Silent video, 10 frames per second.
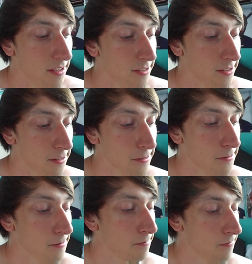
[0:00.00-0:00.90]

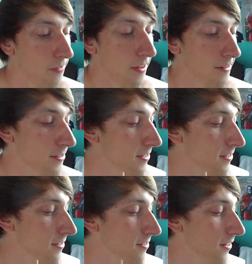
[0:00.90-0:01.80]
So I just
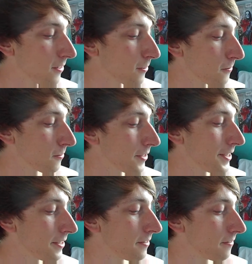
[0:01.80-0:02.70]
need to shake off
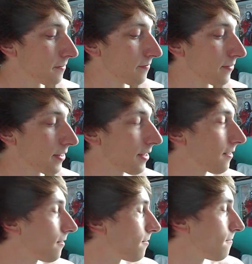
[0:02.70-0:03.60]
the
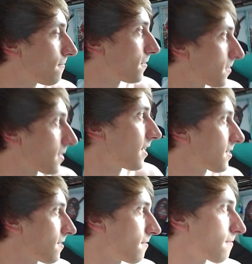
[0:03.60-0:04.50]
the first
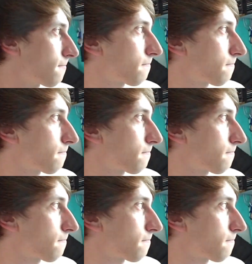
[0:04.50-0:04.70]
lesson